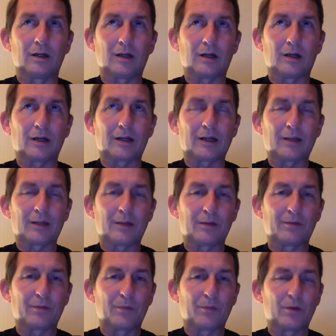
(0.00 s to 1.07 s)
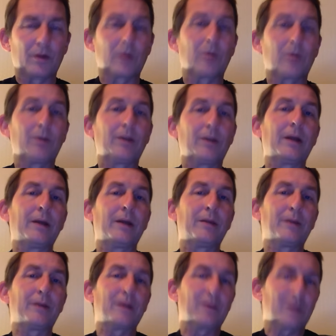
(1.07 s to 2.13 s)
I came home from work one day and
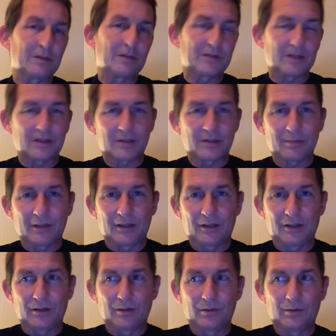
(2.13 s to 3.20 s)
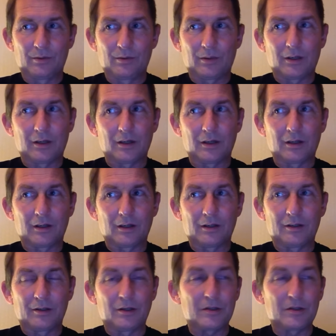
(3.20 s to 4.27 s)
my wife said to me, you, uh,
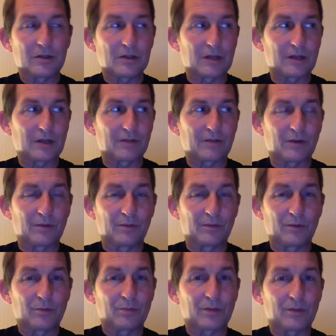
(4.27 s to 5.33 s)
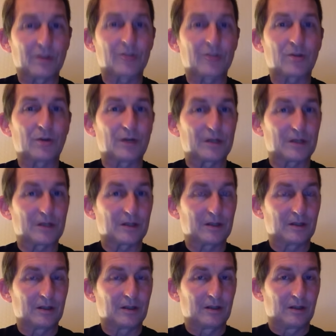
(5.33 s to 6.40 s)
you need to take the phone, your brother's on it,
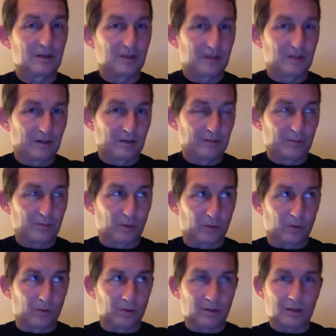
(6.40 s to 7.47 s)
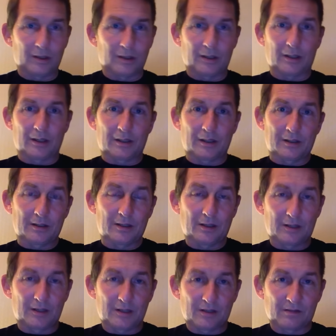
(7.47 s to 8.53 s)
Paul, and
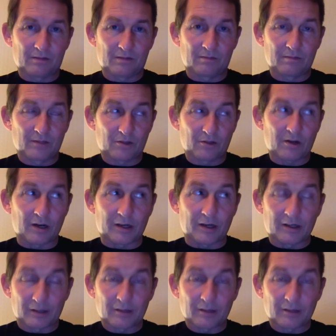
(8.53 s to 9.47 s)
he's crying